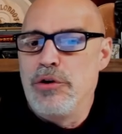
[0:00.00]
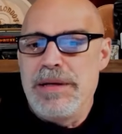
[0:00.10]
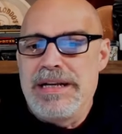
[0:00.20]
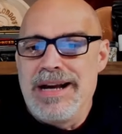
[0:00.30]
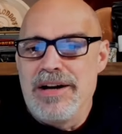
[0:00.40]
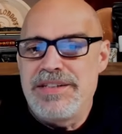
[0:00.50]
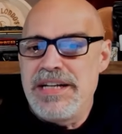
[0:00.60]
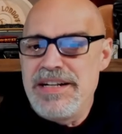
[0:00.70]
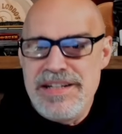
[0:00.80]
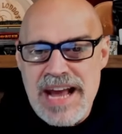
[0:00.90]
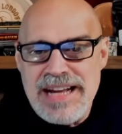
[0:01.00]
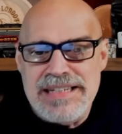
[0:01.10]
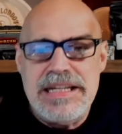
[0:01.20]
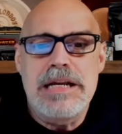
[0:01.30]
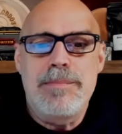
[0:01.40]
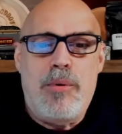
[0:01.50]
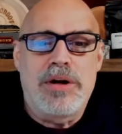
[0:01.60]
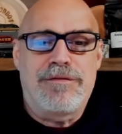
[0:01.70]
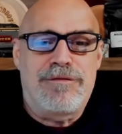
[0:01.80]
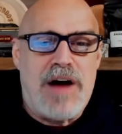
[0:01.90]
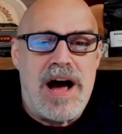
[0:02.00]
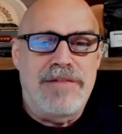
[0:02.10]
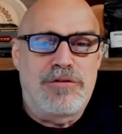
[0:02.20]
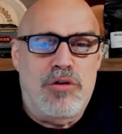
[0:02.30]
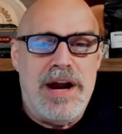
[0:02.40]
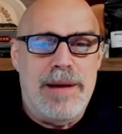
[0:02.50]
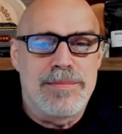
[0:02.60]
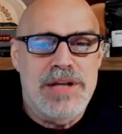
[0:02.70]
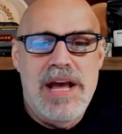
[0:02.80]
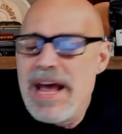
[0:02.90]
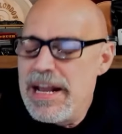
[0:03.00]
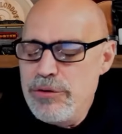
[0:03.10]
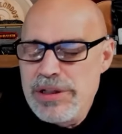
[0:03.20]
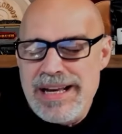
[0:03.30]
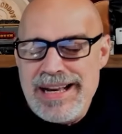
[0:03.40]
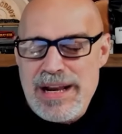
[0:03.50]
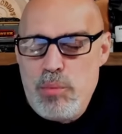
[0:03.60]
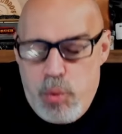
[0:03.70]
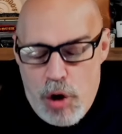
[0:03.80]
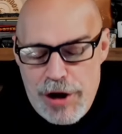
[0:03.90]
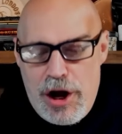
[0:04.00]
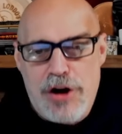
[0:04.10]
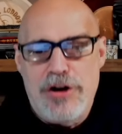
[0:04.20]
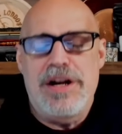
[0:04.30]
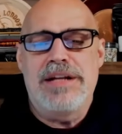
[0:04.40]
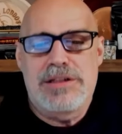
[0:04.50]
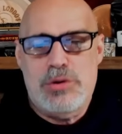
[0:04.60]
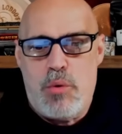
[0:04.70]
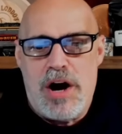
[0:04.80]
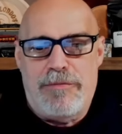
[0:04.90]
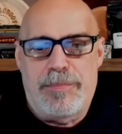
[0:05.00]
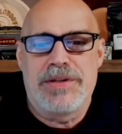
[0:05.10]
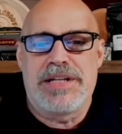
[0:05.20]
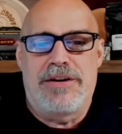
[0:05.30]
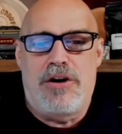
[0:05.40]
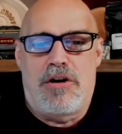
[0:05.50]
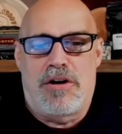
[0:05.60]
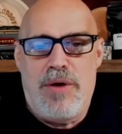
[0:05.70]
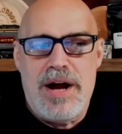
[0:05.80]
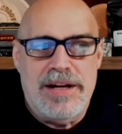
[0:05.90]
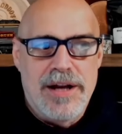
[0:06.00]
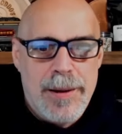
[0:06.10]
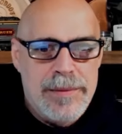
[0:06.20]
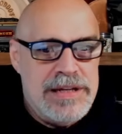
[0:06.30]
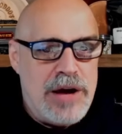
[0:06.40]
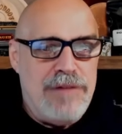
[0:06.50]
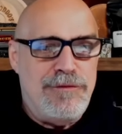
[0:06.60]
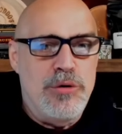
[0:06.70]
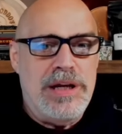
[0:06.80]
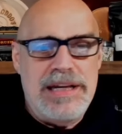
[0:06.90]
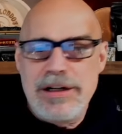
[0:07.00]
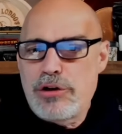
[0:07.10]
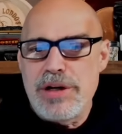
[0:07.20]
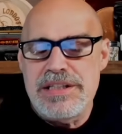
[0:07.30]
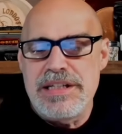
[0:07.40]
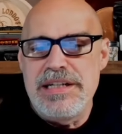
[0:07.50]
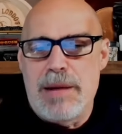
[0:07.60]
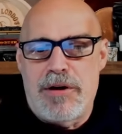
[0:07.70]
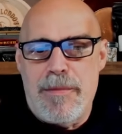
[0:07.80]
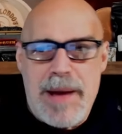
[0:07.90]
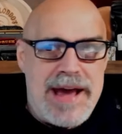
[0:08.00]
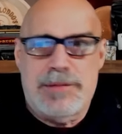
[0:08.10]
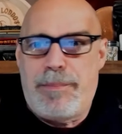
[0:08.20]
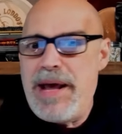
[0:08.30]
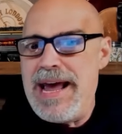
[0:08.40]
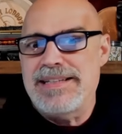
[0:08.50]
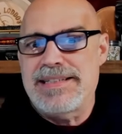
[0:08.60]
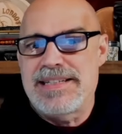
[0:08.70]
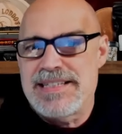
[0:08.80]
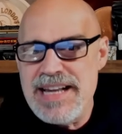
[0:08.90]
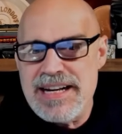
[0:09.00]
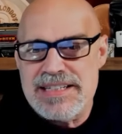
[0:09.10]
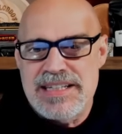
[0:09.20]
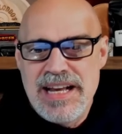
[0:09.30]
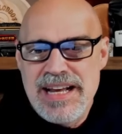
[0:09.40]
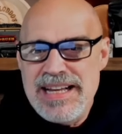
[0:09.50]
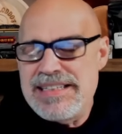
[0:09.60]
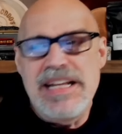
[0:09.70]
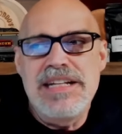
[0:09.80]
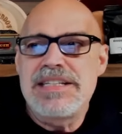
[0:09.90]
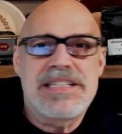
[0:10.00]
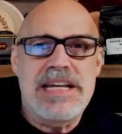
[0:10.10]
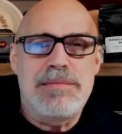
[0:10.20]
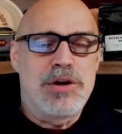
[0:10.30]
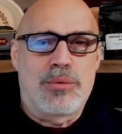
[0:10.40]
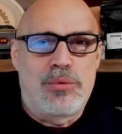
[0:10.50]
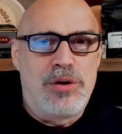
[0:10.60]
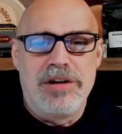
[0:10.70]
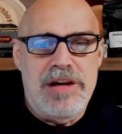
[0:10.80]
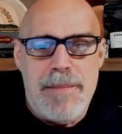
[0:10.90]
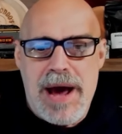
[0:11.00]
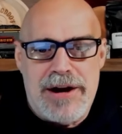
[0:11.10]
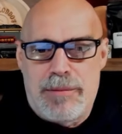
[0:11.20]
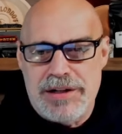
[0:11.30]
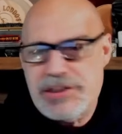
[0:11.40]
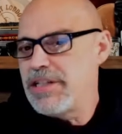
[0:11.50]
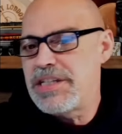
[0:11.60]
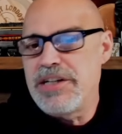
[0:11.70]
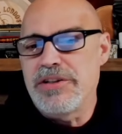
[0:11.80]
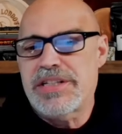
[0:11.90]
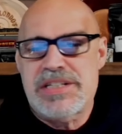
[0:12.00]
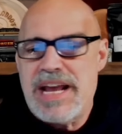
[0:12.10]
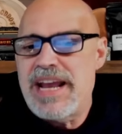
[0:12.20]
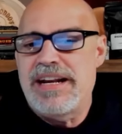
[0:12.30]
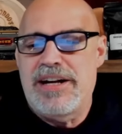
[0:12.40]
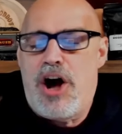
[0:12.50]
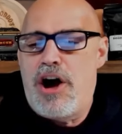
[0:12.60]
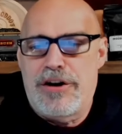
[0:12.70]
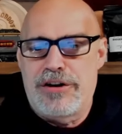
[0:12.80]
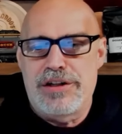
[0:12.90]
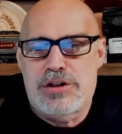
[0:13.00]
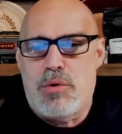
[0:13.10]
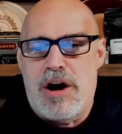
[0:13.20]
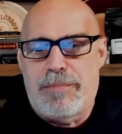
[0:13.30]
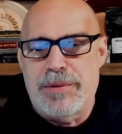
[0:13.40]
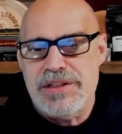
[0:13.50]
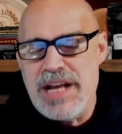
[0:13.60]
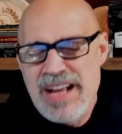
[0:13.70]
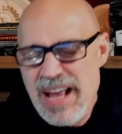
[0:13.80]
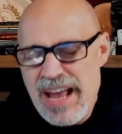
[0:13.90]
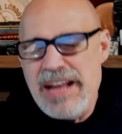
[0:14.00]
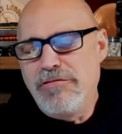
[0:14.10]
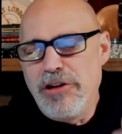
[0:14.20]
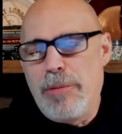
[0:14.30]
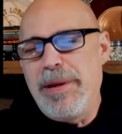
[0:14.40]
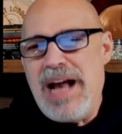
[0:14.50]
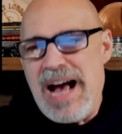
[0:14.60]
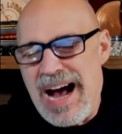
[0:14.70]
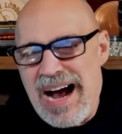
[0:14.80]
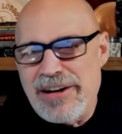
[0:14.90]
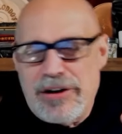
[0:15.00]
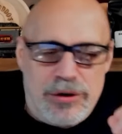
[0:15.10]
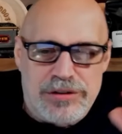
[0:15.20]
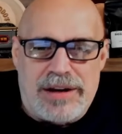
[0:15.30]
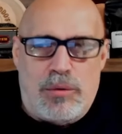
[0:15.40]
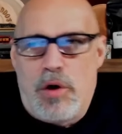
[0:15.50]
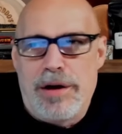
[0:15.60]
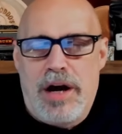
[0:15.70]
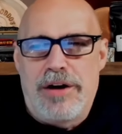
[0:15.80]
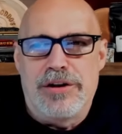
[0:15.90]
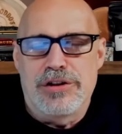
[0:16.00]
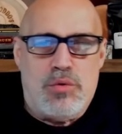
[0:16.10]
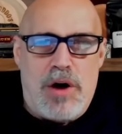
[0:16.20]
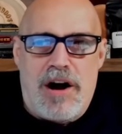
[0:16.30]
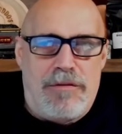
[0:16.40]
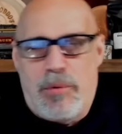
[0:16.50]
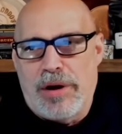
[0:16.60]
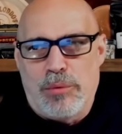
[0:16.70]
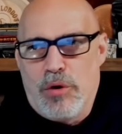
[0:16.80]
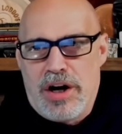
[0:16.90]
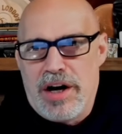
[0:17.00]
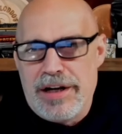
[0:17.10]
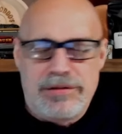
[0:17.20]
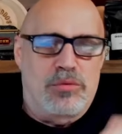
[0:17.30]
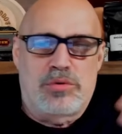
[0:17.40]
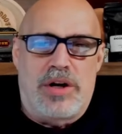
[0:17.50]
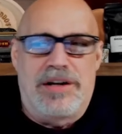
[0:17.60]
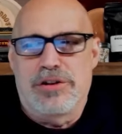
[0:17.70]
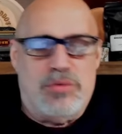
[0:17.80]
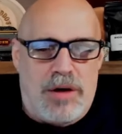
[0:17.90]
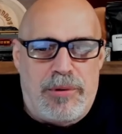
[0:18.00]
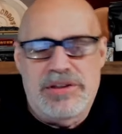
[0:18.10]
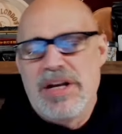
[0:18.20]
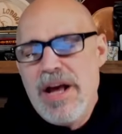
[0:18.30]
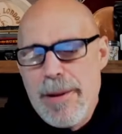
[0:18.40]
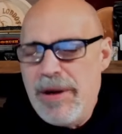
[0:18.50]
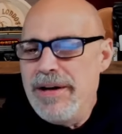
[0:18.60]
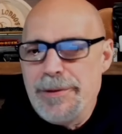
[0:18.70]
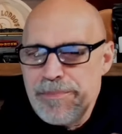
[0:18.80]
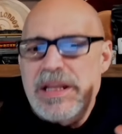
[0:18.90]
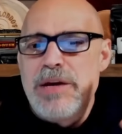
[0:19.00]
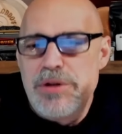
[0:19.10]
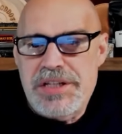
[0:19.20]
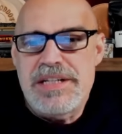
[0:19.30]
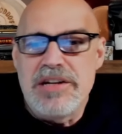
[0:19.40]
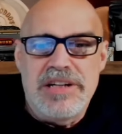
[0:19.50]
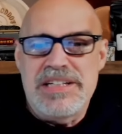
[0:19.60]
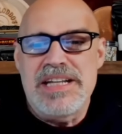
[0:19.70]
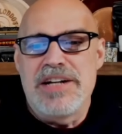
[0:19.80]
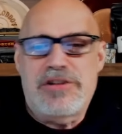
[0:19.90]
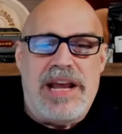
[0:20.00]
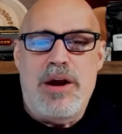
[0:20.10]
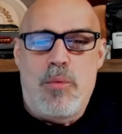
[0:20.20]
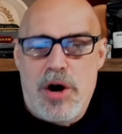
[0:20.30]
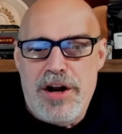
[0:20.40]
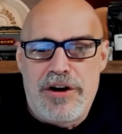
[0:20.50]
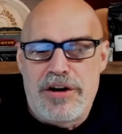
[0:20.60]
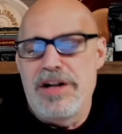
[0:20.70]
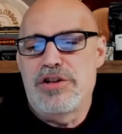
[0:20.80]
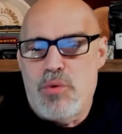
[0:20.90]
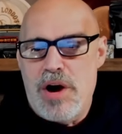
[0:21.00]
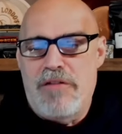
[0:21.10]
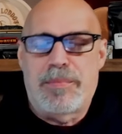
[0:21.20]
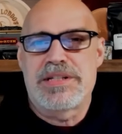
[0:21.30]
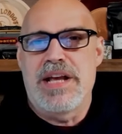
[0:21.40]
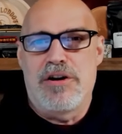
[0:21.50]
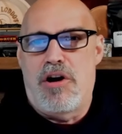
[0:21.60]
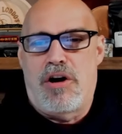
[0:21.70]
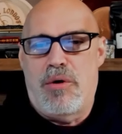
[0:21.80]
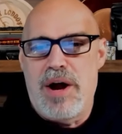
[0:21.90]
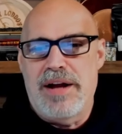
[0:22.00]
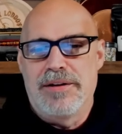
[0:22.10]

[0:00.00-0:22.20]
be guaranteed 19.5 grams, and you would get a 112% ROI. Now, if you increase the number of bags past 6, it didn't seem to really matter much. It still stayed at 112%. A little bit higher, it was like 112.1, 112.2, but it was still essentially a 112% ROI.